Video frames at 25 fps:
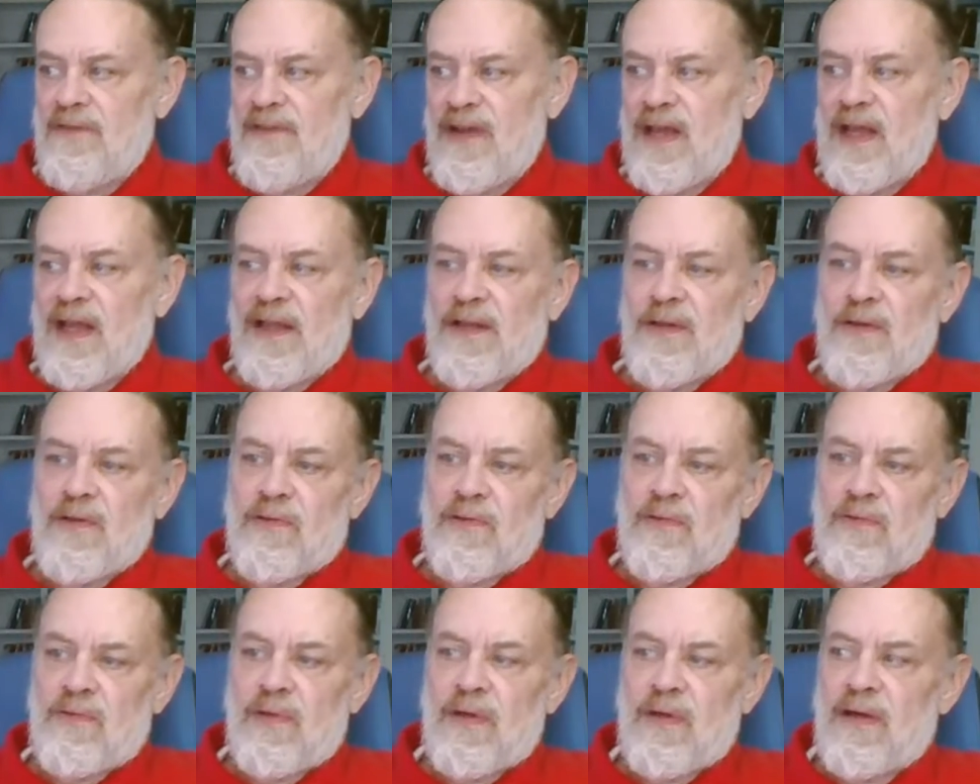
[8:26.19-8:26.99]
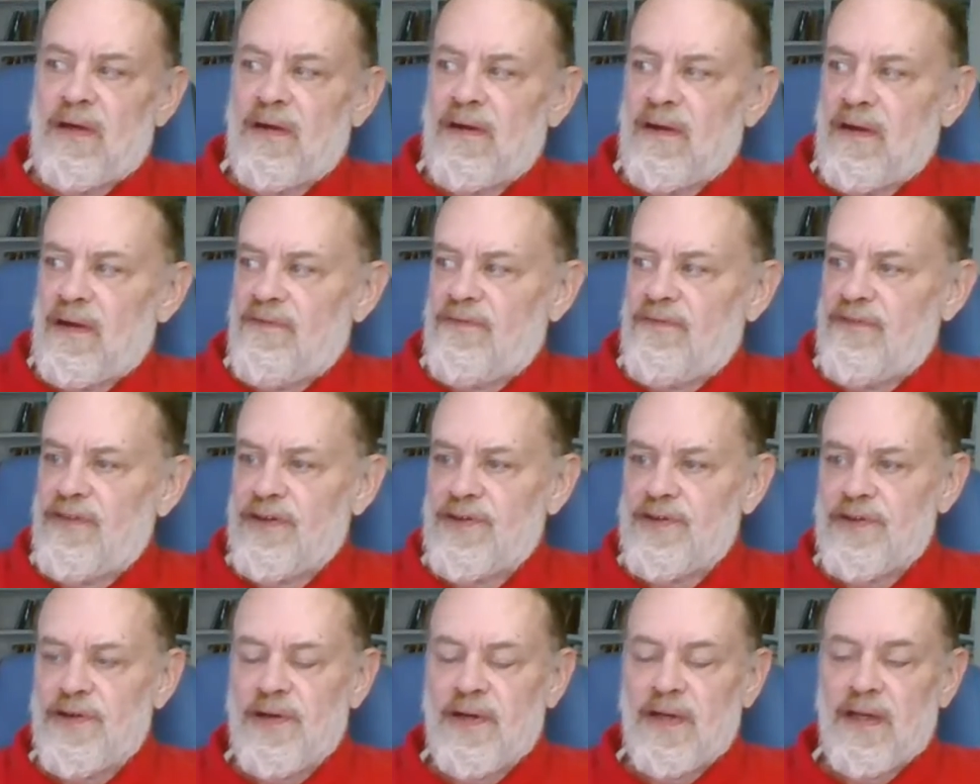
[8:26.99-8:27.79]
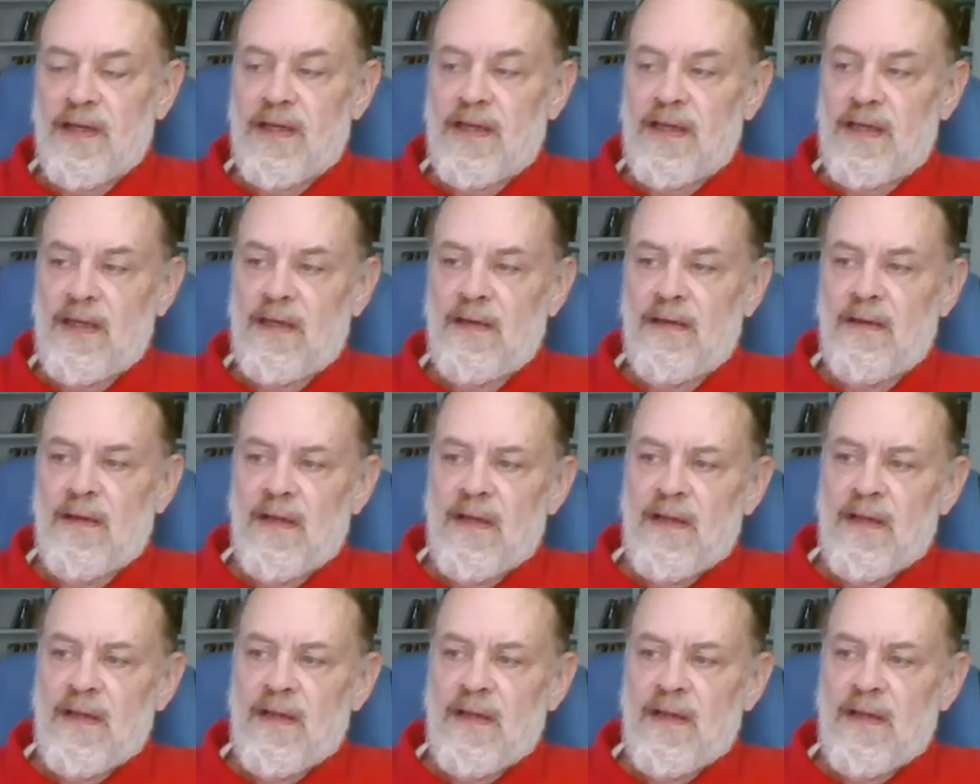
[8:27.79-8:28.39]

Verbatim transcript: value, where a fraternity